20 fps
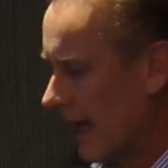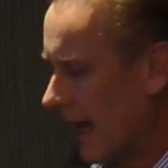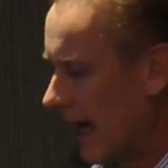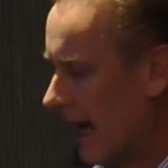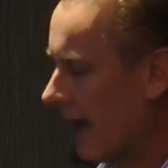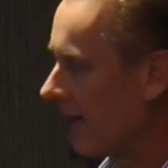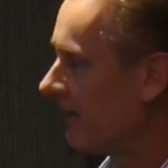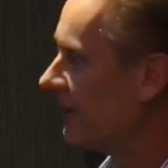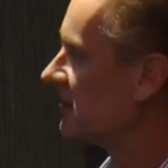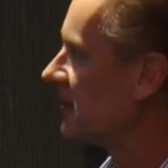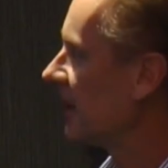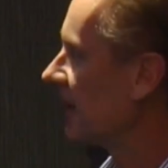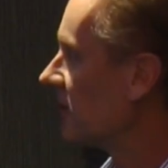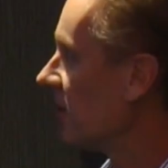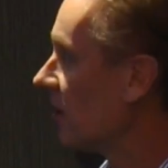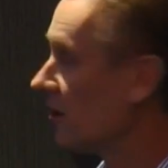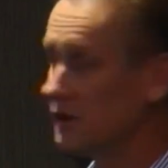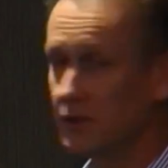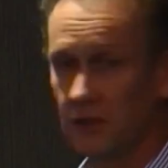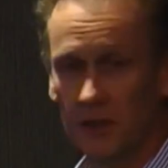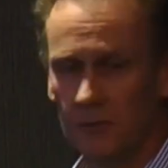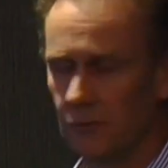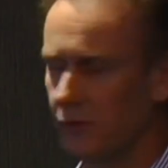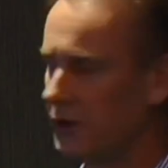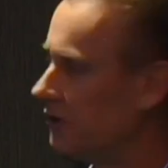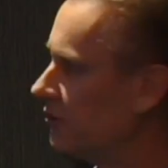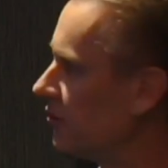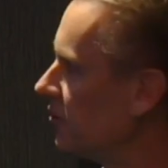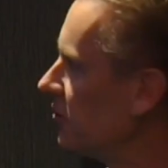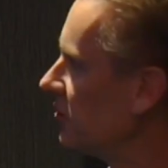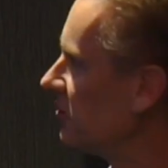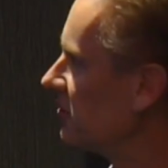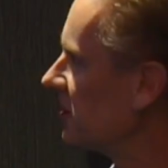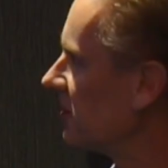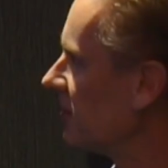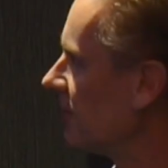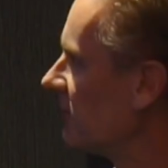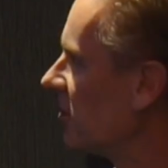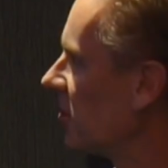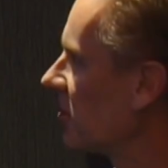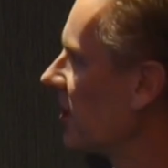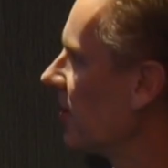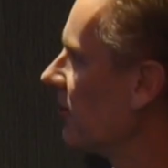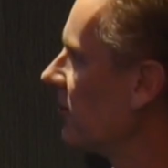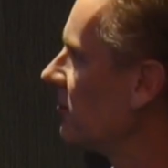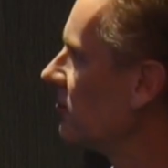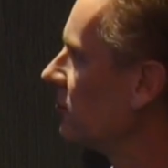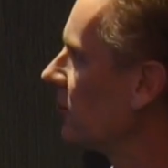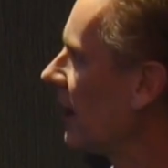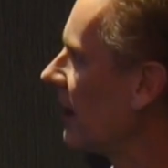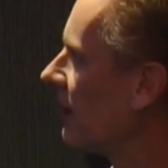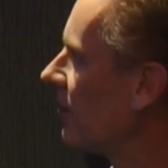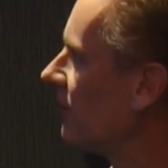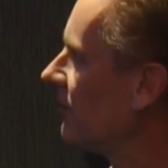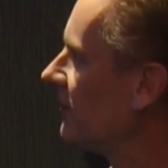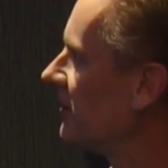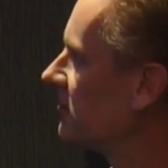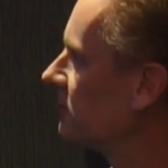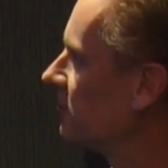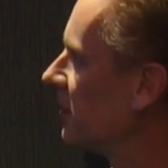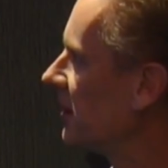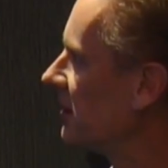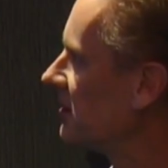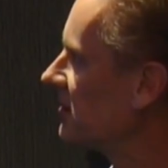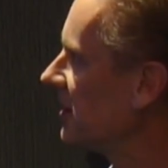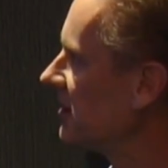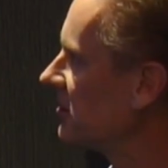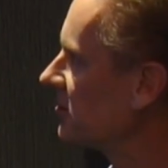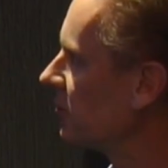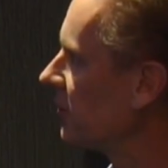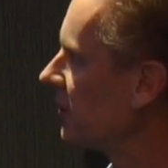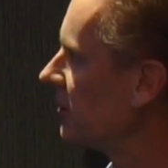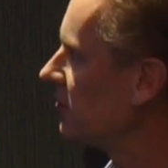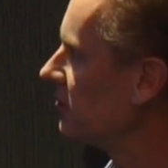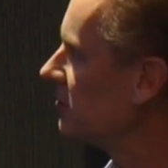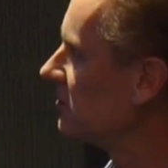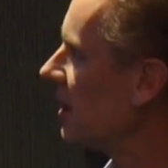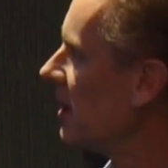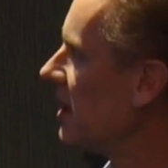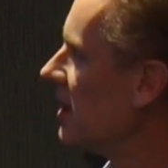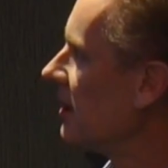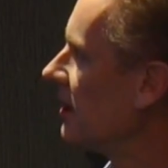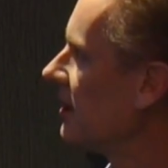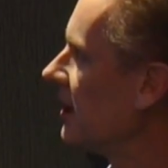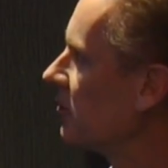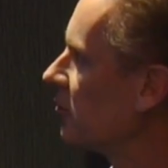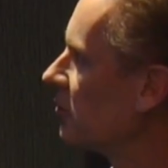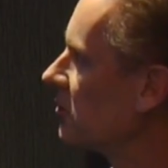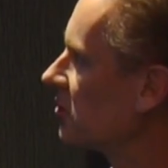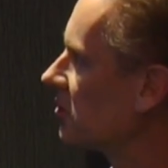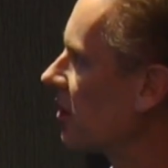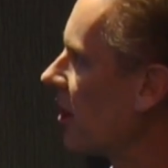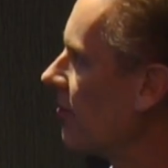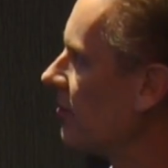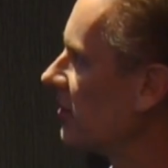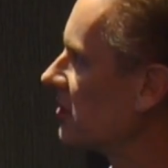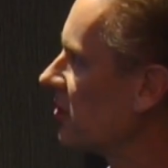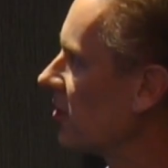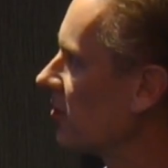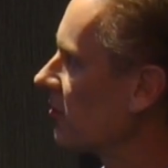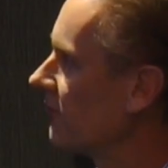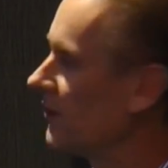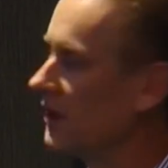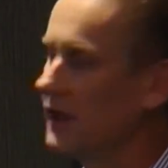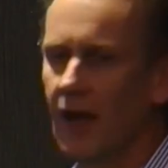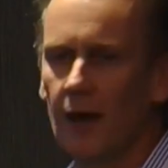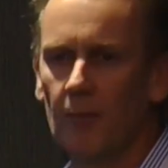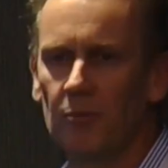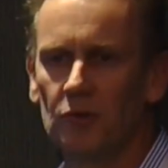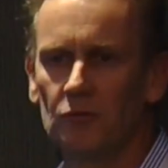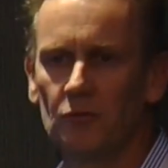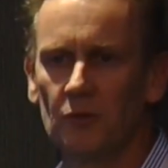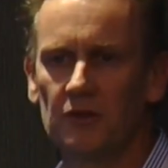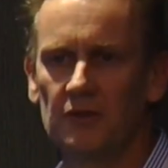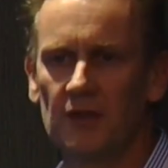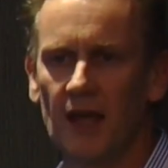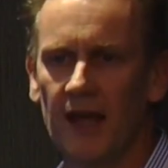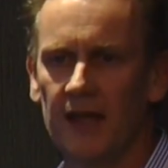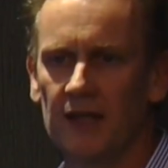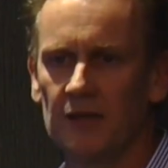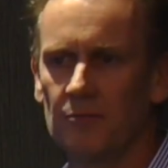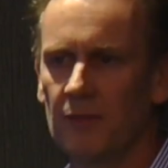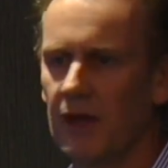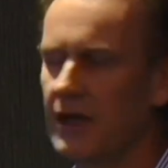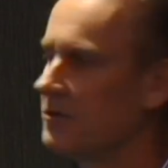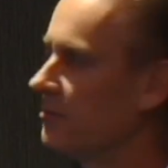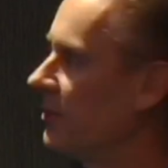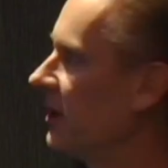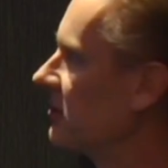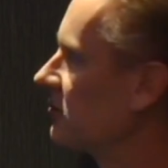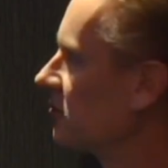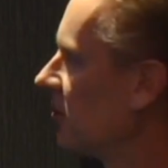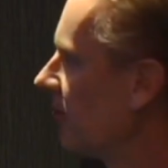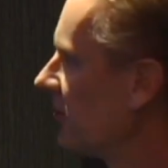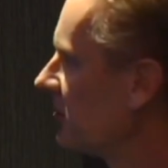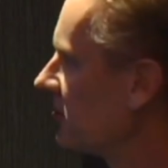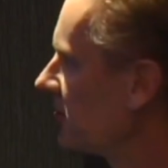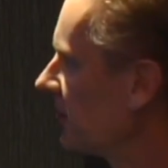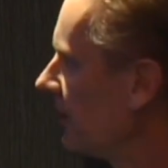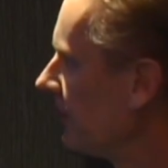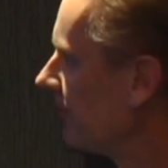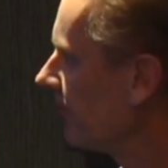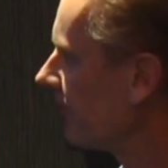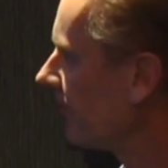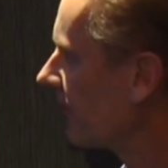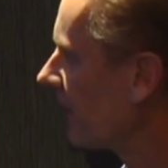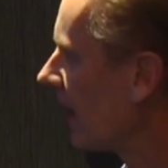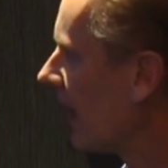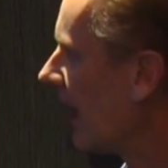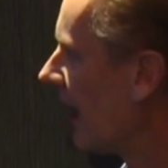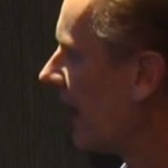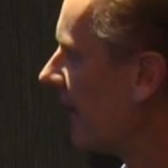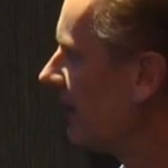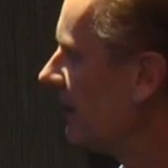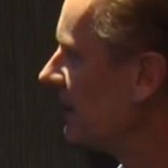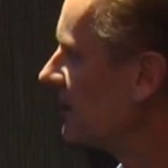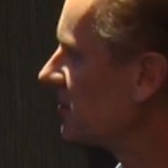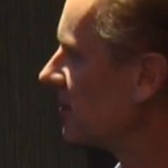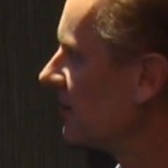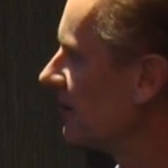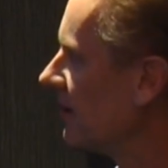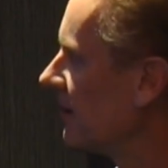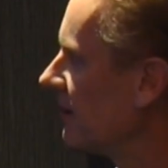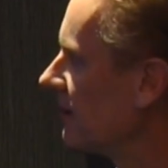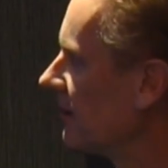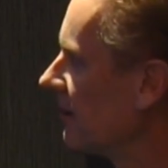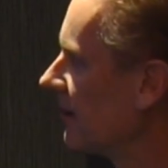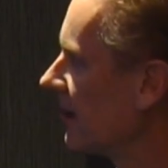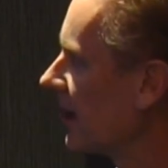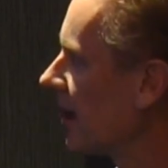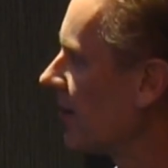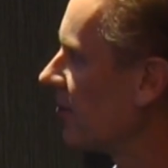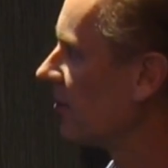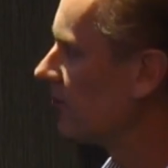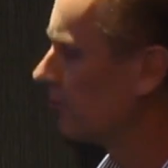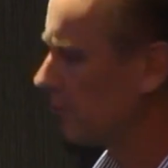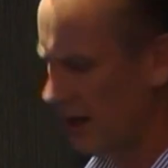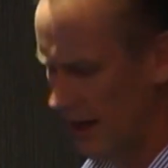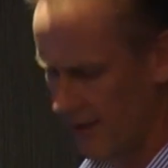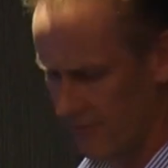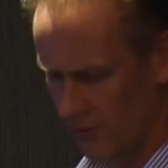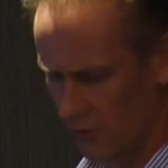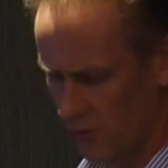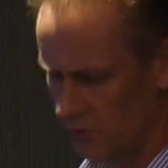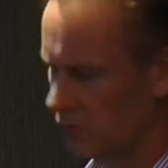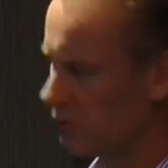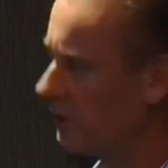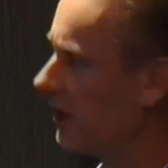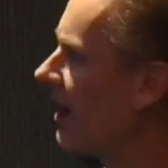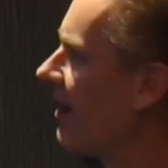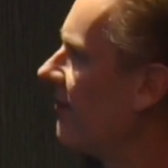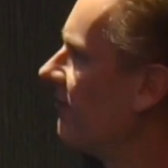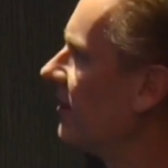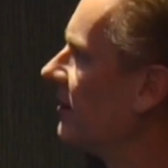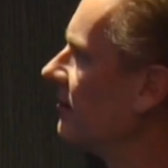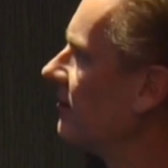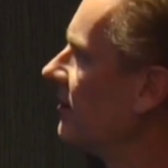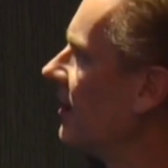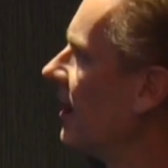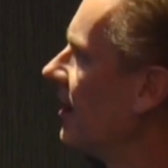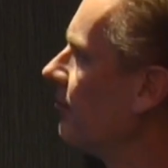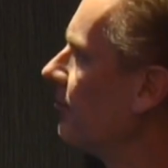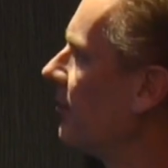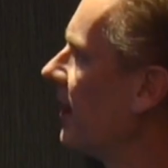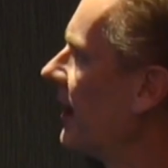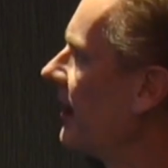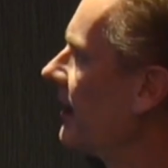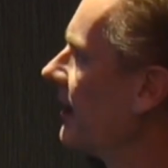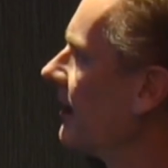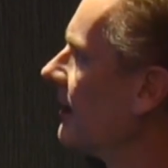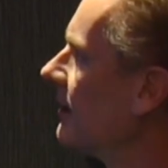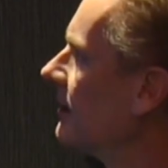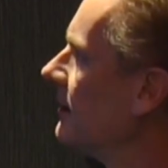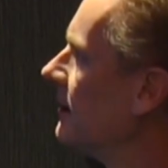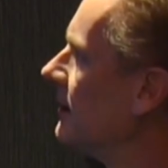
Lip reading: The technology that we do use, and I'm not going to dwell on this, but essentially we use liquid chromatography coupled with tandem mass spectrometry. These are the couple of platforms we have at Baker.